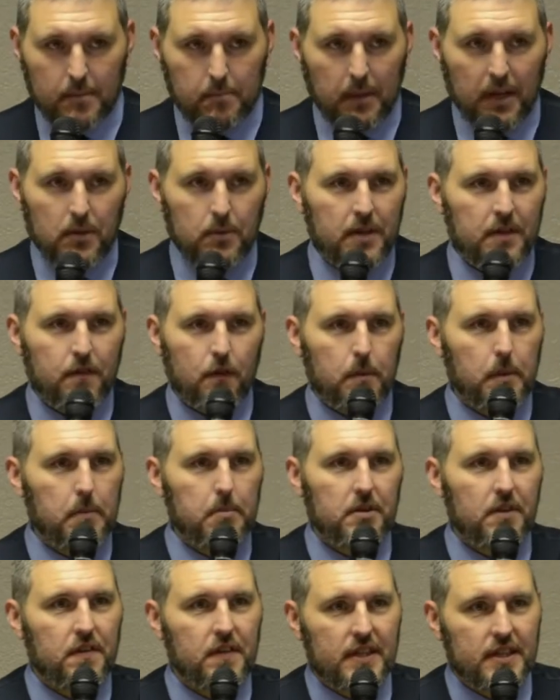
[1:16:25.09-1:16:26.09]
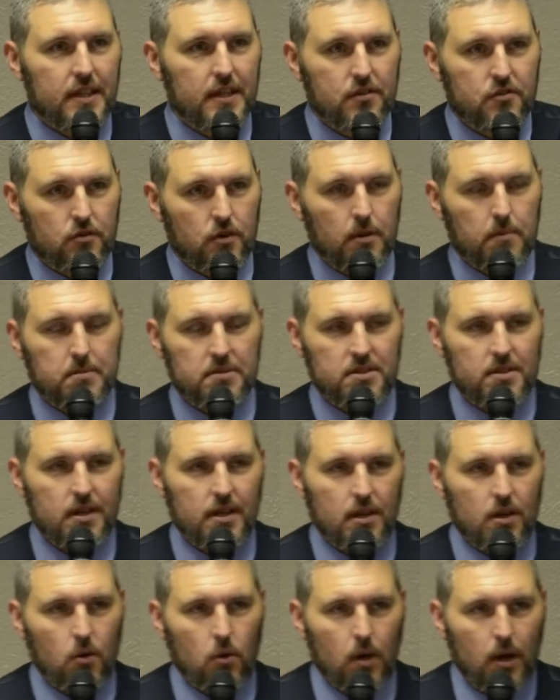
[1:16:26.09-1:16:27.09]
By the way, for people to think that Trump is
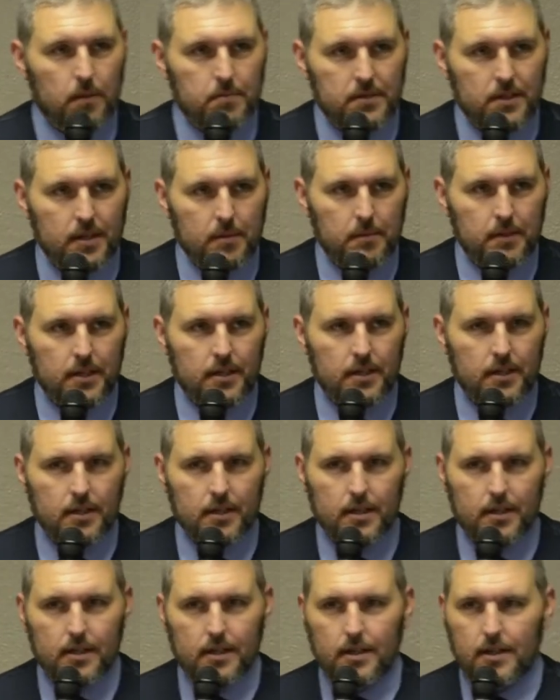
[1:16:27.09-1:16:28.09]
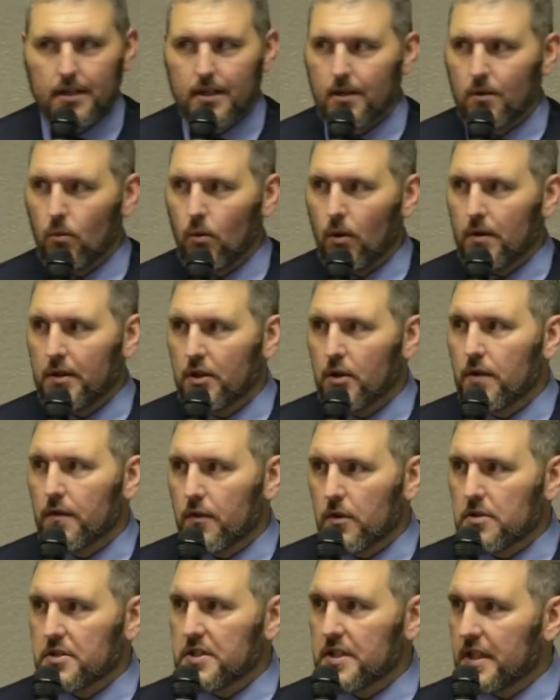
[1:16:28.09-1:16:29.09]
not co opted, I mean, what
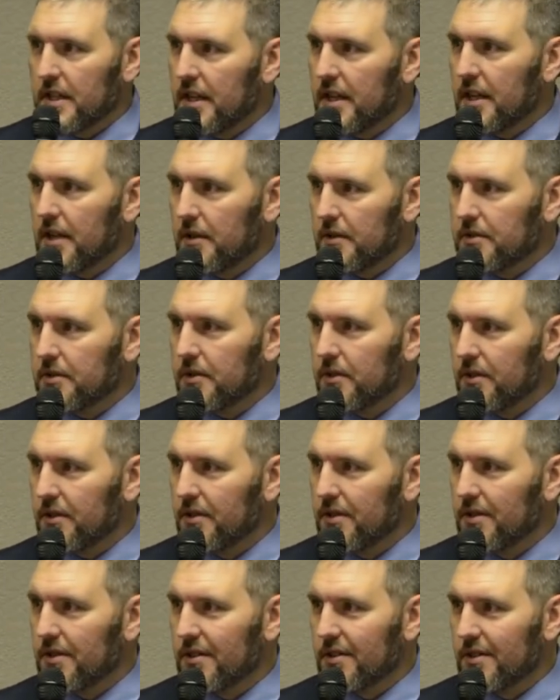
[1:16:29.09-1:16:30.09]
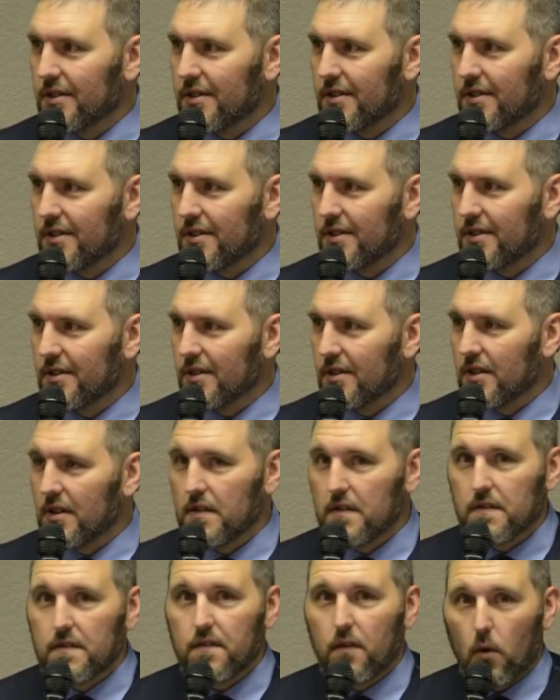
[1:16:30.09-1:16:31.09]
university did he go to?
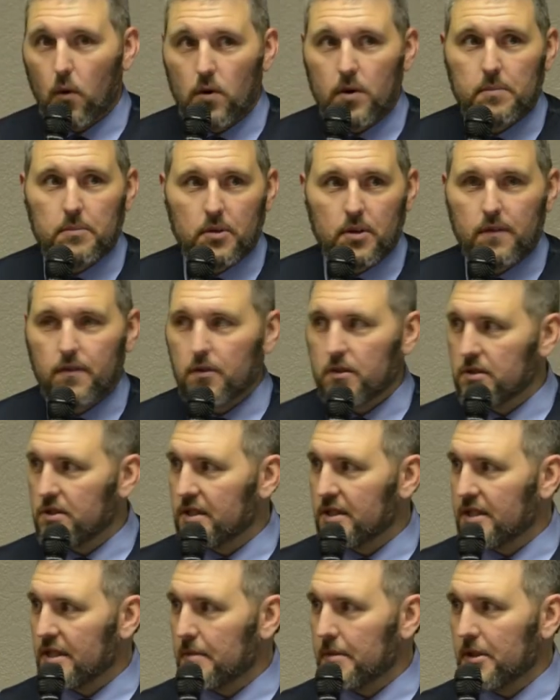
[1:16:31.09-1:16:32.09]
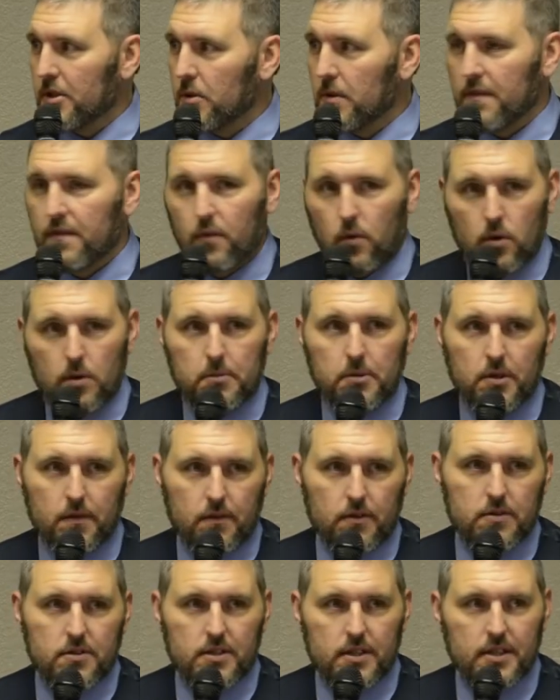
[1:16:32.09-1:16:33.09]
Fordham University. Does anybody know what Fordham
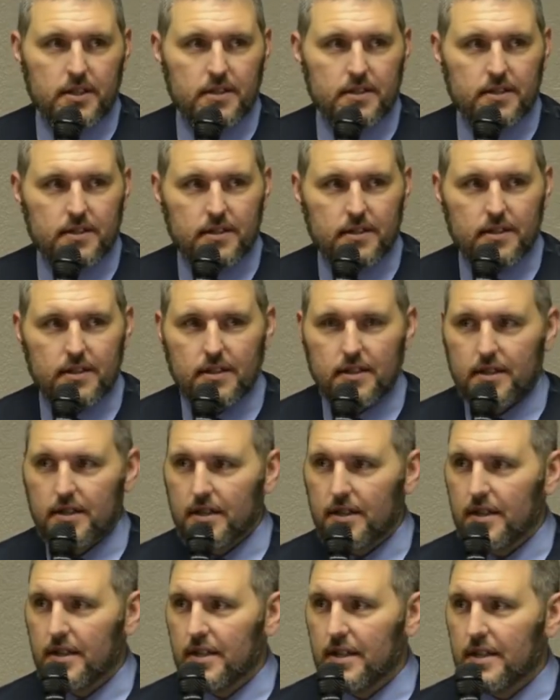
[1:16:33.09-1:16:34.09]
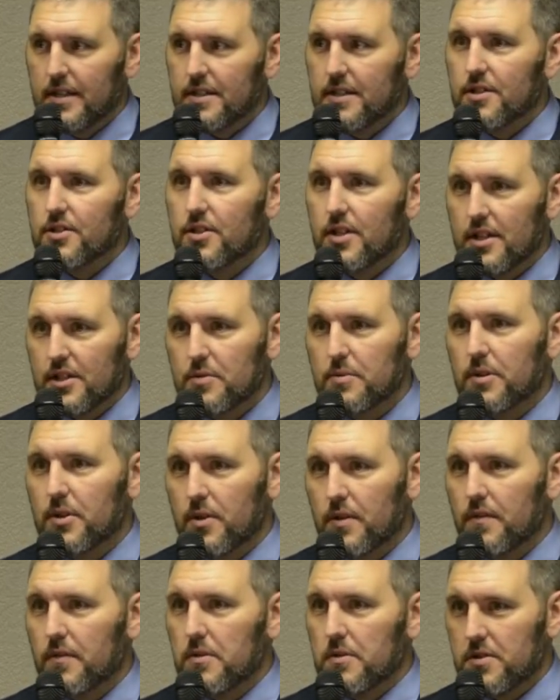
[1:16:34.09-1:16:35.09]
University is? It's a Jesuit
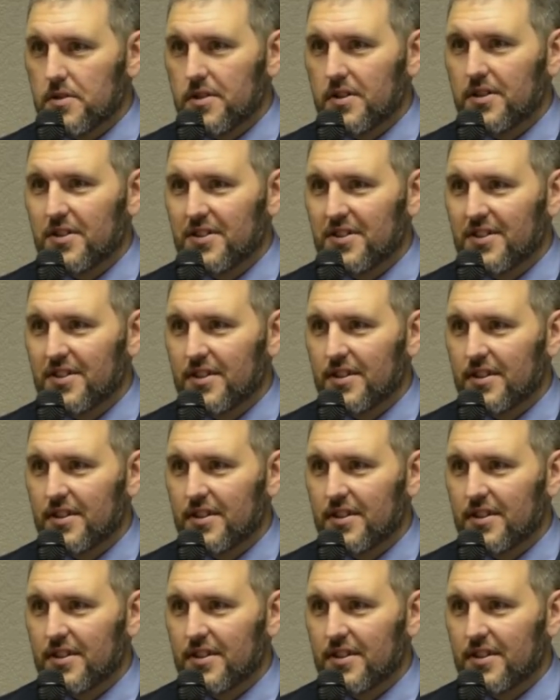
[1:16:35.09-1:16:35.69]
university.